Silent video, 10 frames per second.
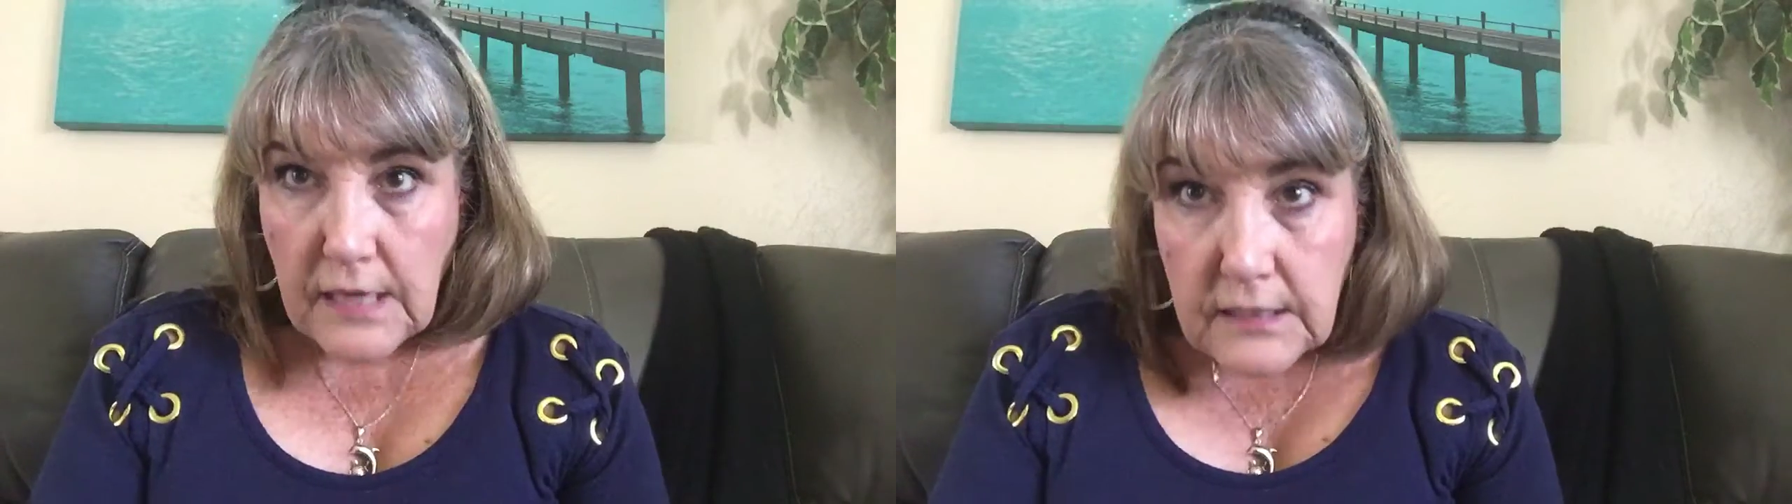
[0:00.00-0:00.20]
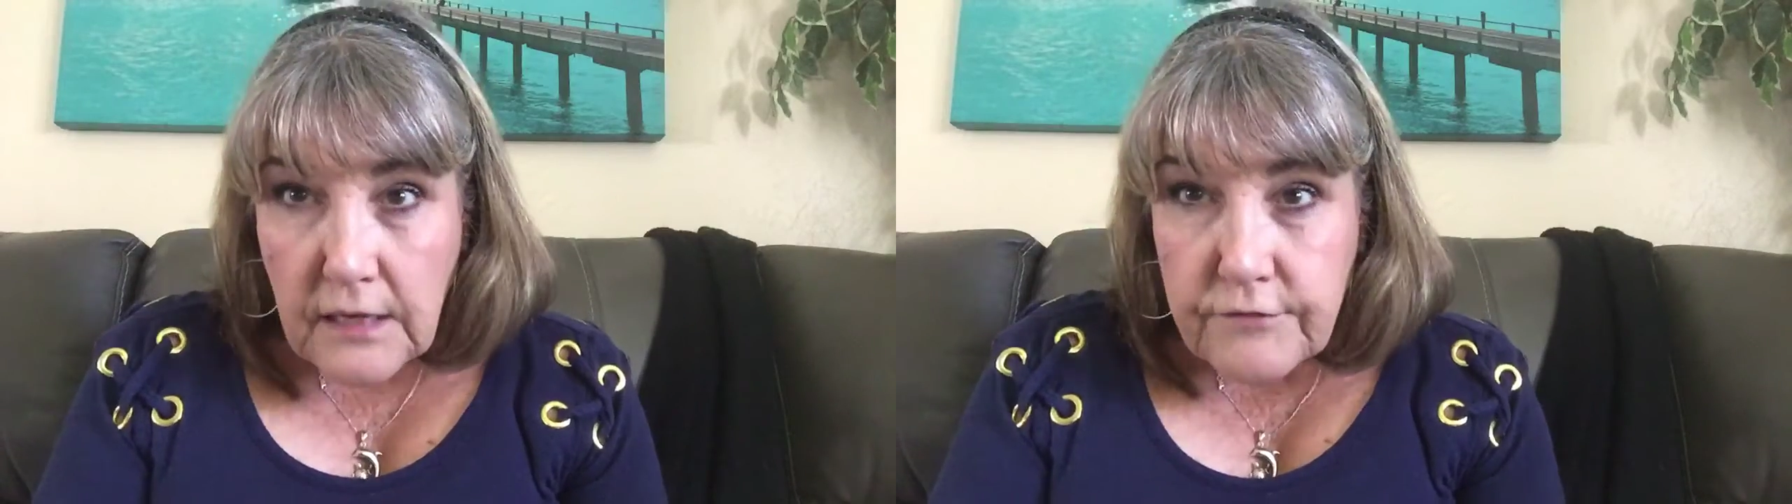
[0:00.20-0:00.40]

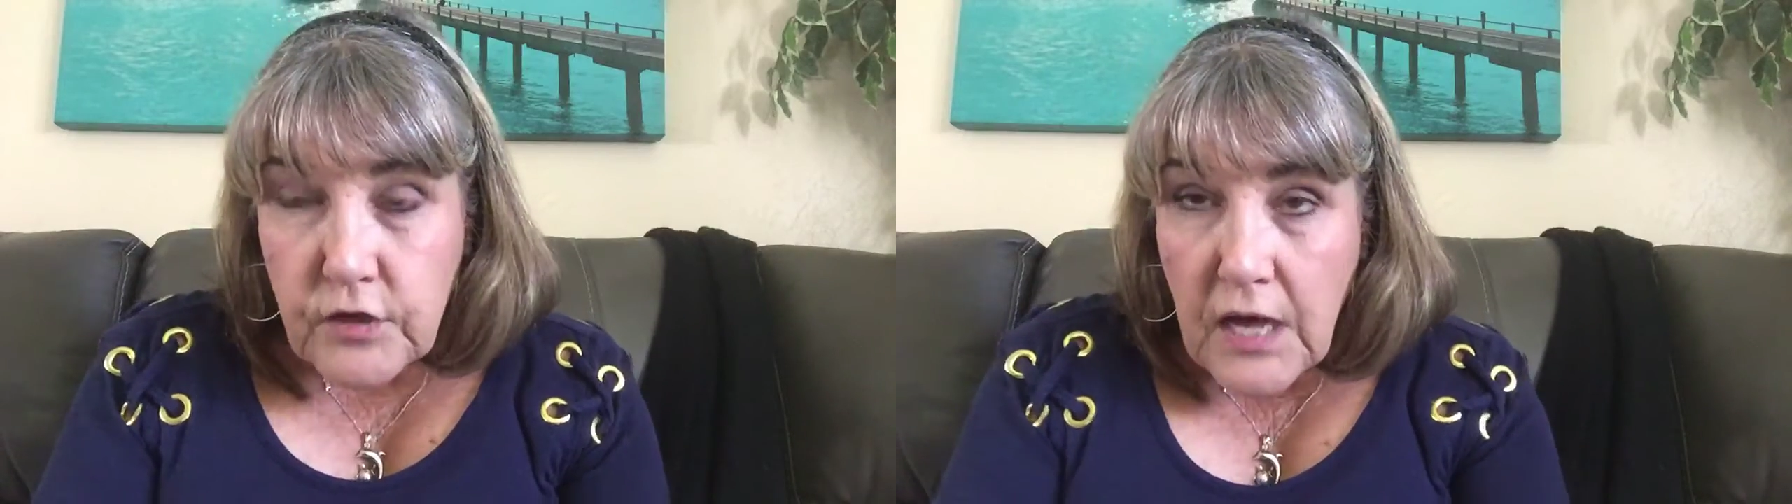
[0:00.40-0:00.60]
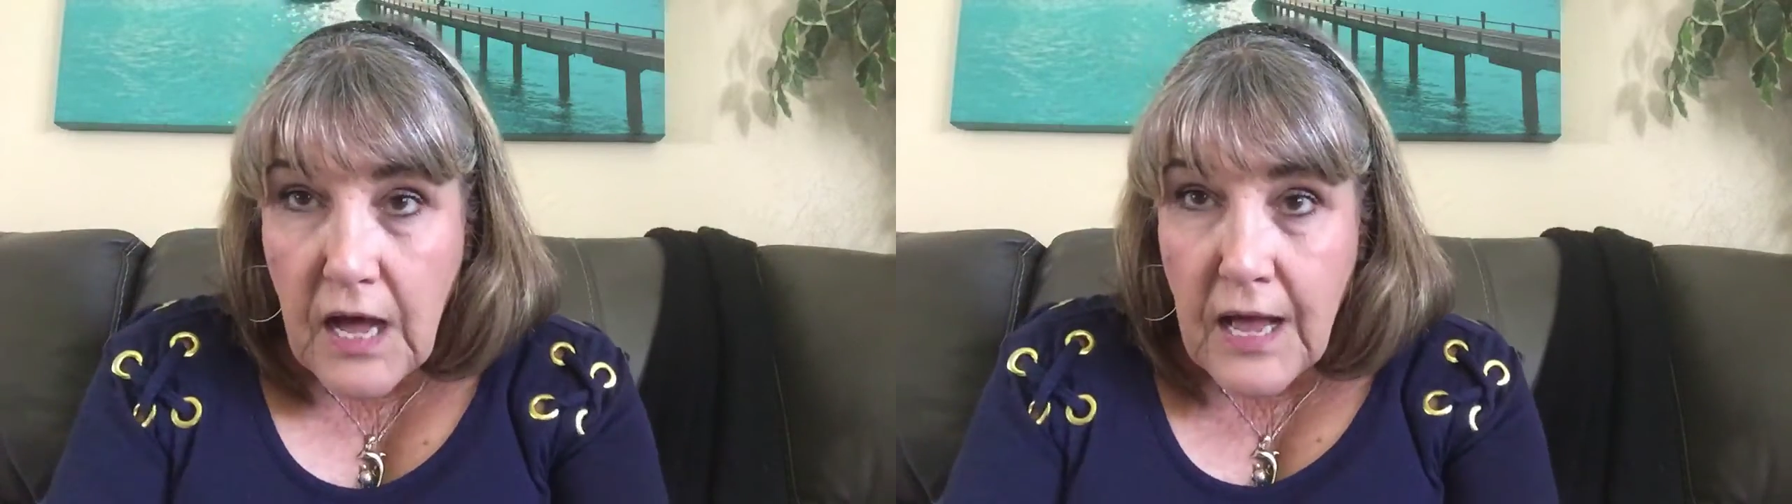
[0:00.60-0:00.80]
I love
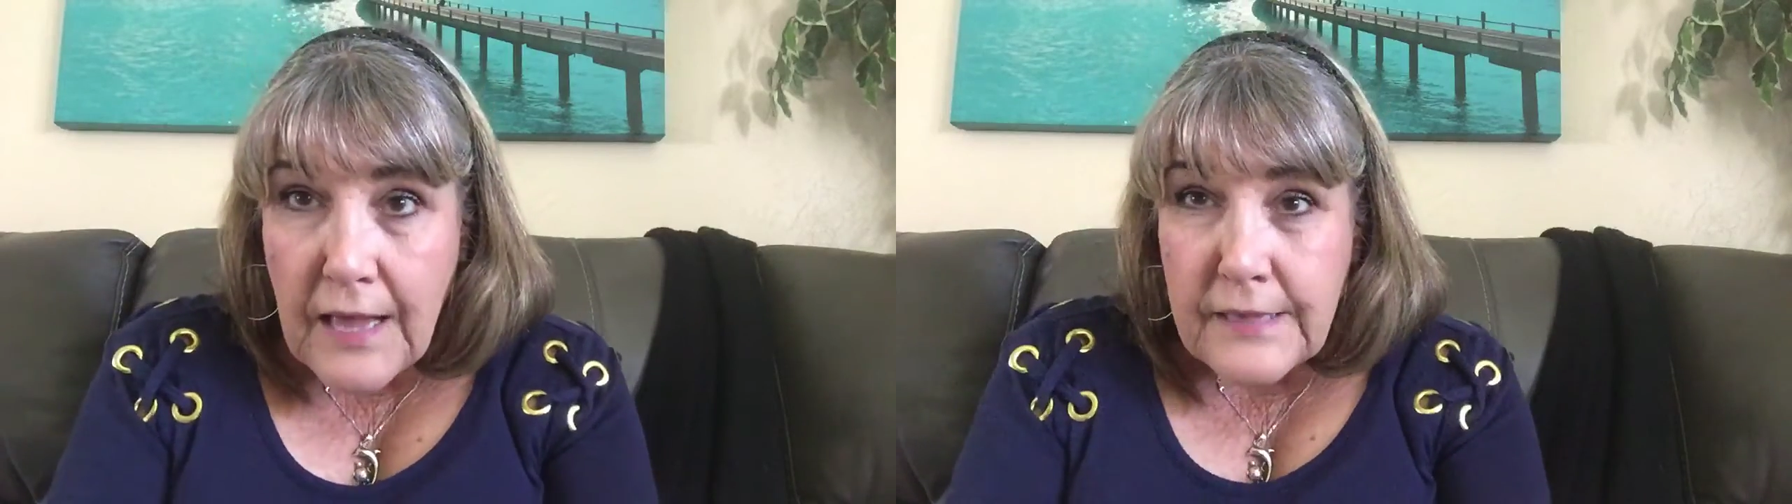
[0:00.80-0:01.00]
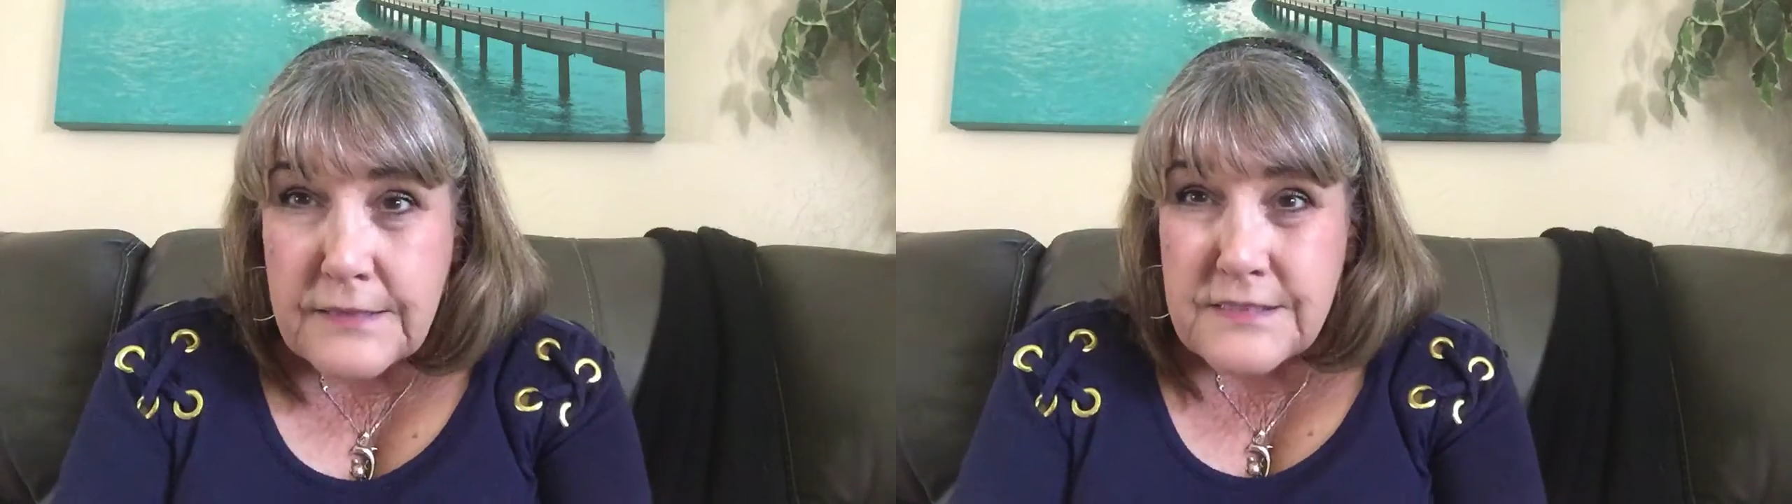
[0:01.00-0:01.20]
you
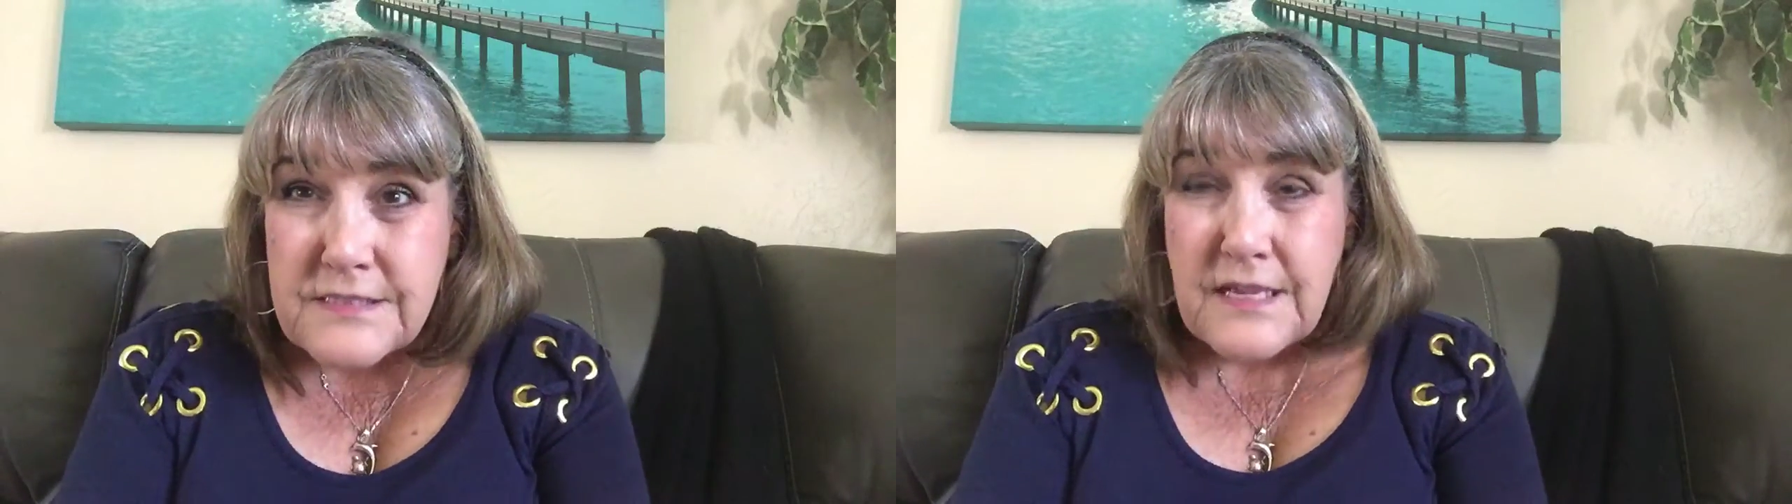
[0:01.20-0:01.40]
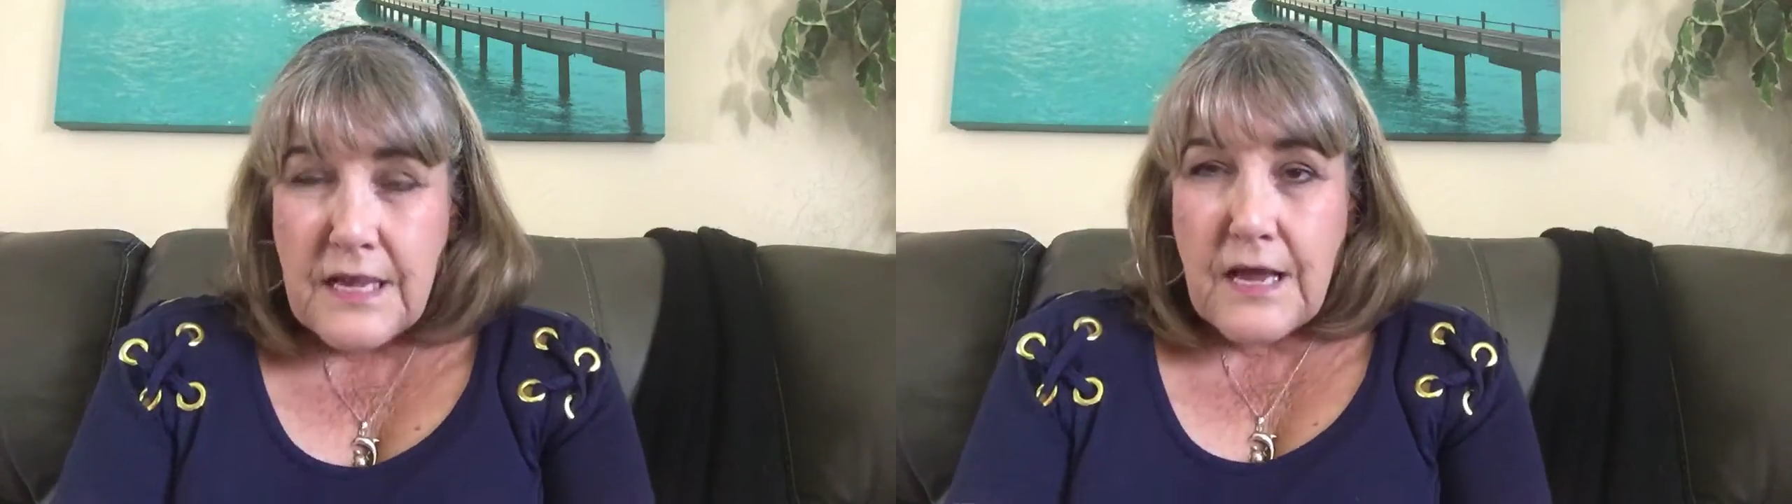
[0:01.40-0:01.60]
guys.